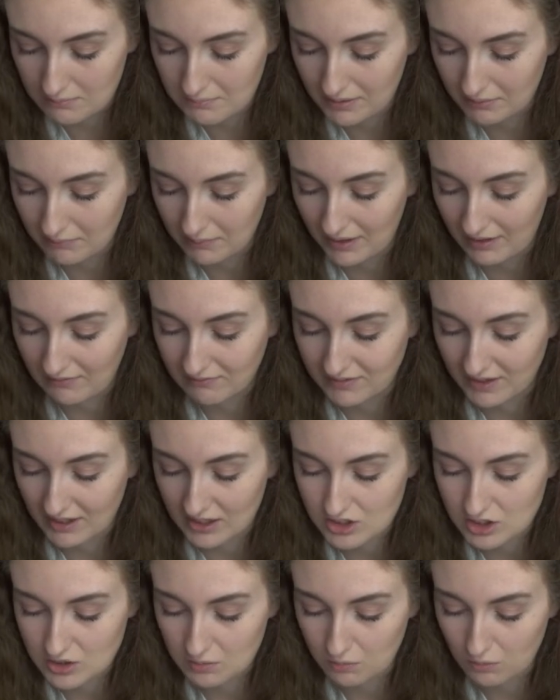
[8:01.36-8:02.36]
bit we have the
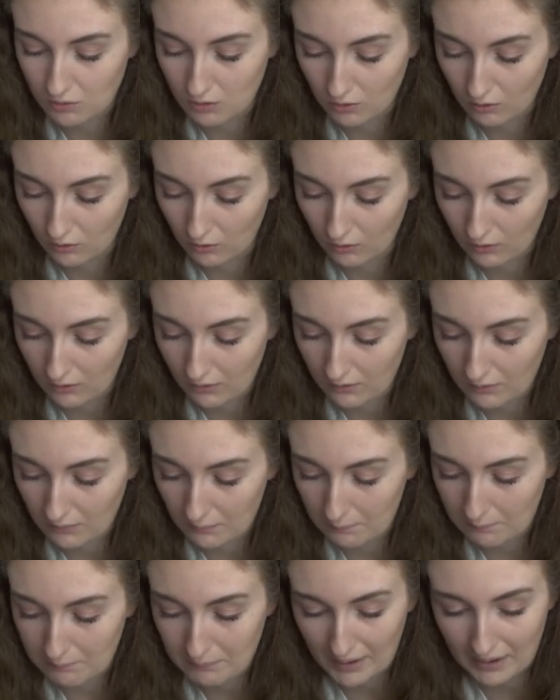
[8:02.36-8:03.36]
actual
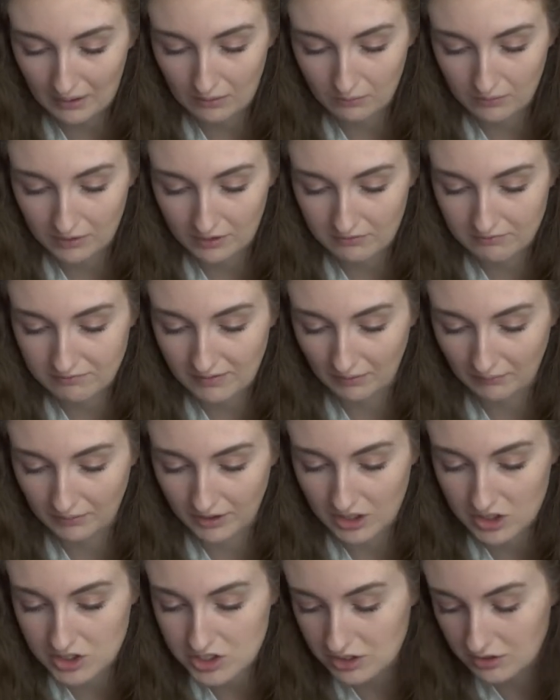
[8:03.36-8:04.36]
powder
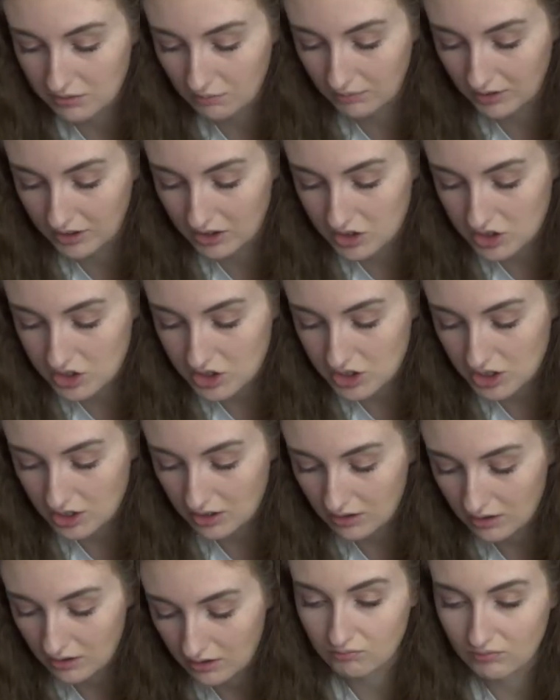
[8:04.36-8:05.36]
foundation, which
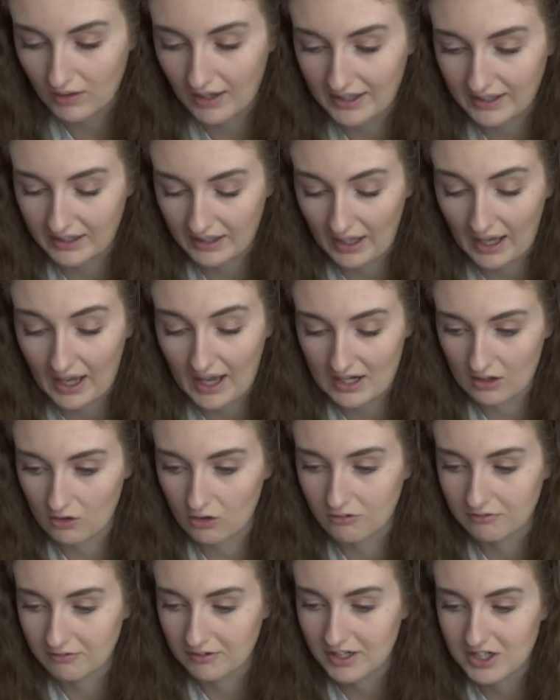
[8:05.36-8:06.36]
like high
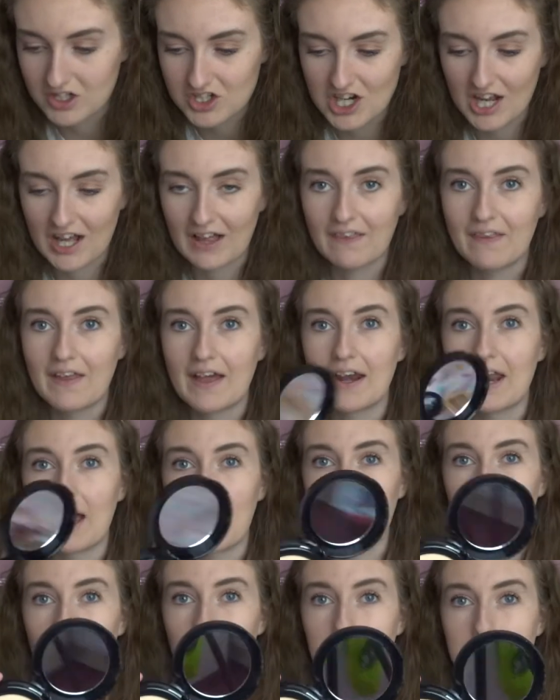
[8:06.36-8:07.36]
coverage, and then
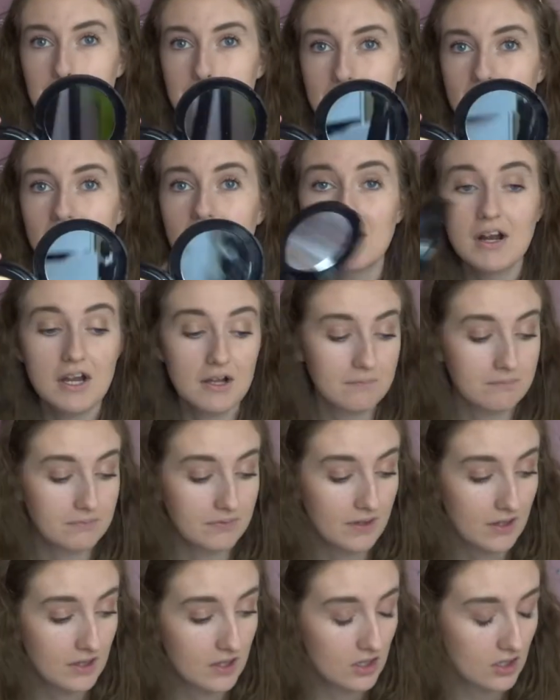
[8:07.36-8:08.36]
at mirror.
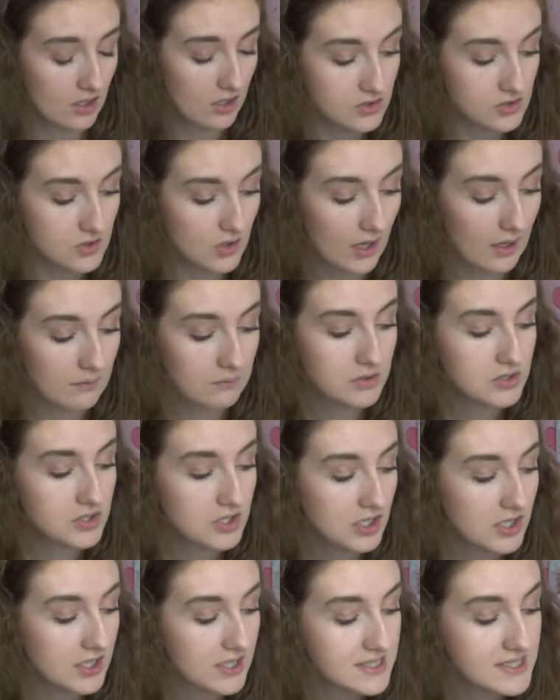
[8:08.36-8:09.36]
So I'm just
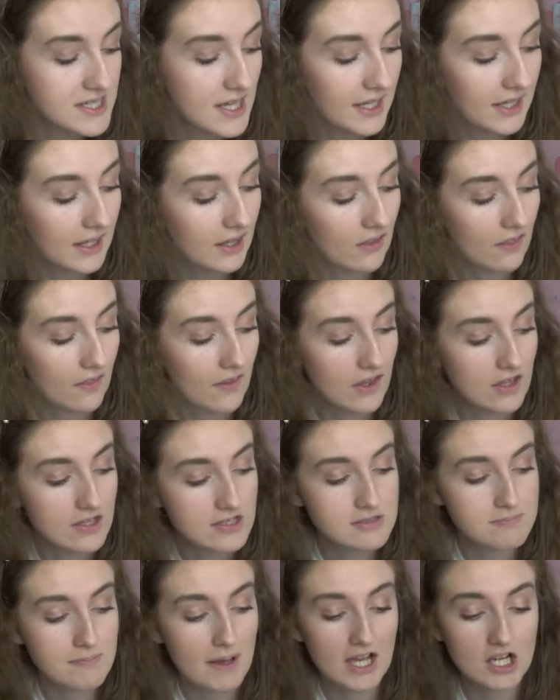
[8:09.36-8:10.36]
going to take the
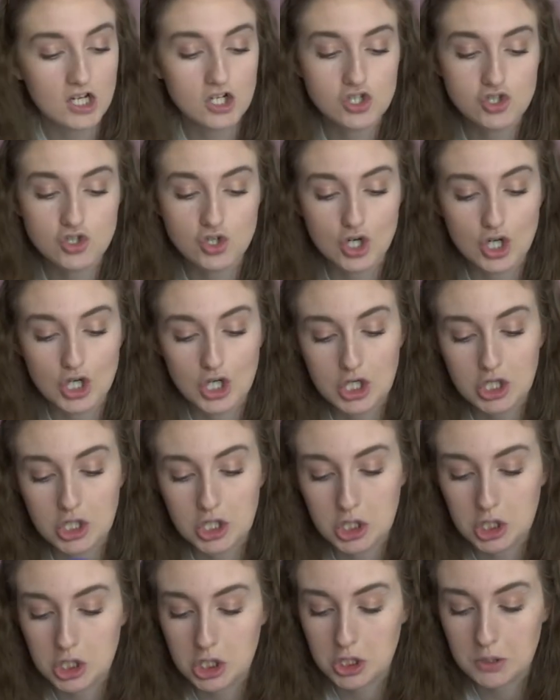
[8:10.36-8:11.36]

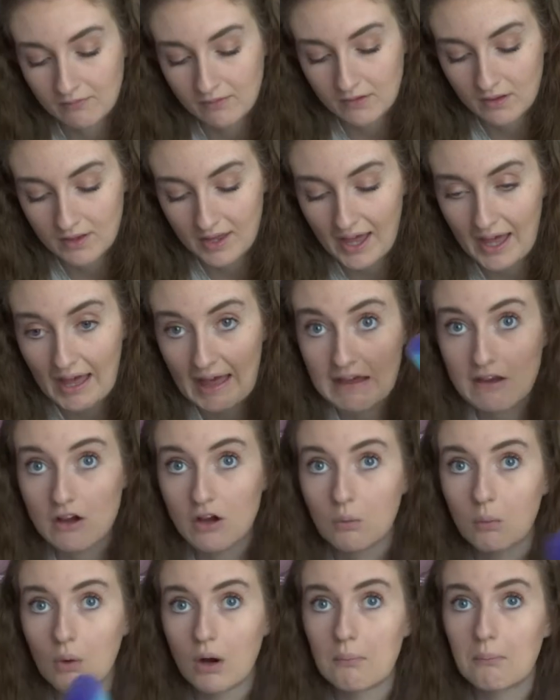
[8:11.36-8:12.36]
Spectra
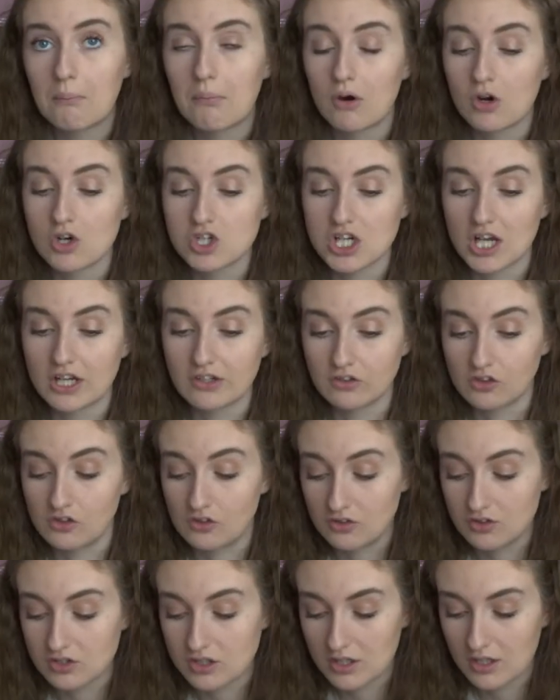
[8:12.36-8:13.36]
AO1 brush and
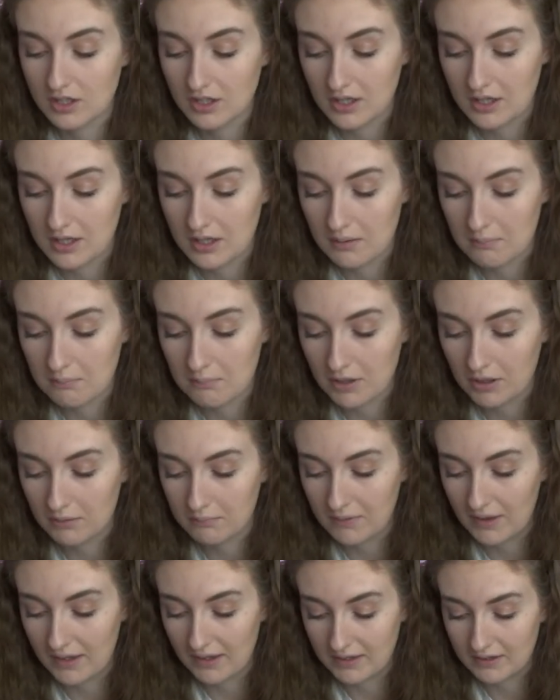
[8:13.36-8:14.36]
just pop
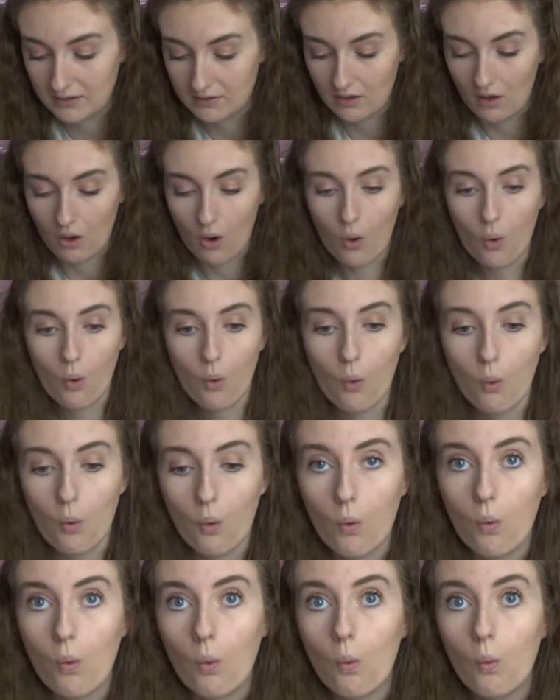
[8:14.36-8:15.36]
this.
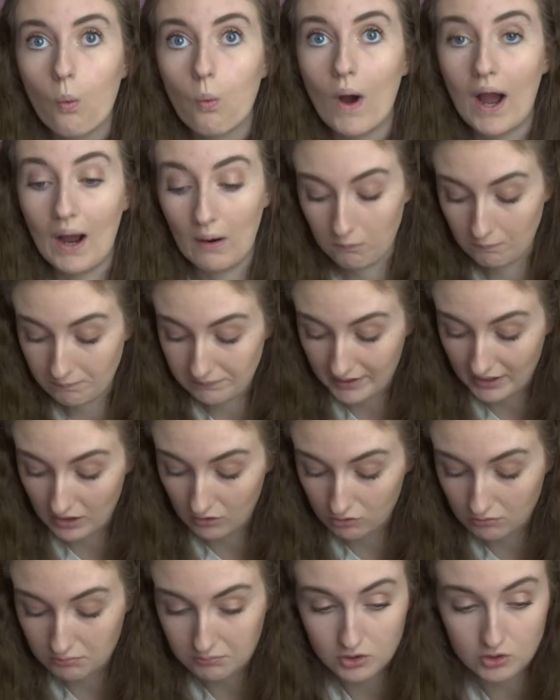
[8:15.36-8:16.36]
Wow, it
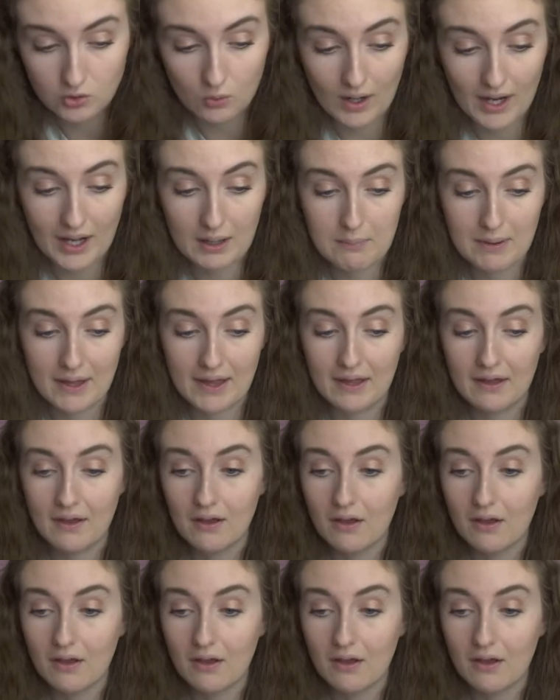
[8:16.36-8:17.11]
crumbles quite a bit